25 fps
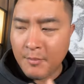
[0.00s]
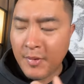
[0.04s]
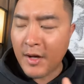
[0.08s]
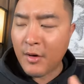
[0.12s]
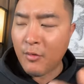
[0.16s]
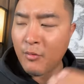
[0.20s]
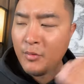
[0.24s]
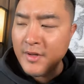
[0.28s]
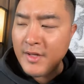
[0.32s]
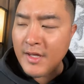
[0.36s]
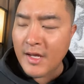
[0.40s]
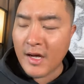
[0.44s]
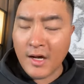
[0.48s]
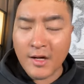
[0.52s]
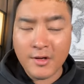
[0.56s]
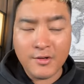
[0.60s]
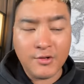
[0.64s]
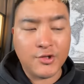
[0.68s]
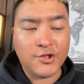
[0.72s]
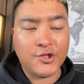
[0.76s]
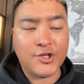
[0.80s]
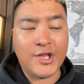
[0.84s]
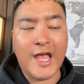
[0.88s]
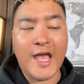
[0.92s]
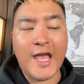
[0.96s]
But we
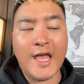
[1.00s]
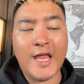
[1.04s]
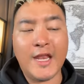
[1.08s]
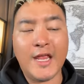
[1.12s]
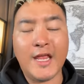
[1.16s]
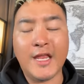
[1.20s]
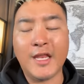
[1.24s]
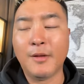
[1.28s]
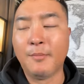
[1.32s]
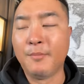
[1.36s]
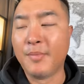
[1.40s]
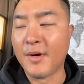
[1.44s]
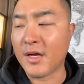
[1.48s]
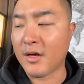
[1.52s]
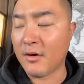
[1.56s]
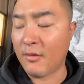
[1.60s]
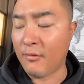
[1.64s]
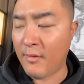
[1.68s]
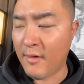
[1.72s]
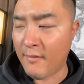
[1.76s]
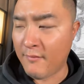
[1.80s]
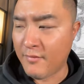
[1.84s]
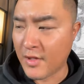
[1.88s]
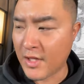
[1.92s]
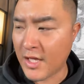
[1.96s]
understand in the book
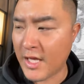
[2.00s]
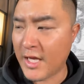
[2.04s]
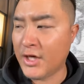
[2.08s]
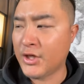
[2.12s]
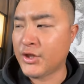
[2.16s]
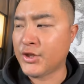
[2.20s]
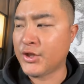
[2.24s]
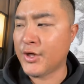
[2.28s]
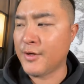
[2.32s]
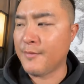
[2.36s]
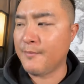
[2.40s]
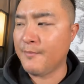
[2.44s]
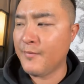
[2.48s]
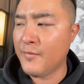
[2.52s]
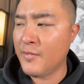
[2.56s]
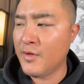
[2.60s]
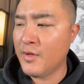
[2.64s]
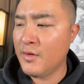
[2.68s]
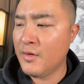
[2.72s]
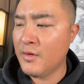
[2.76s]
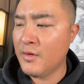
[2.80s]
of Revelation,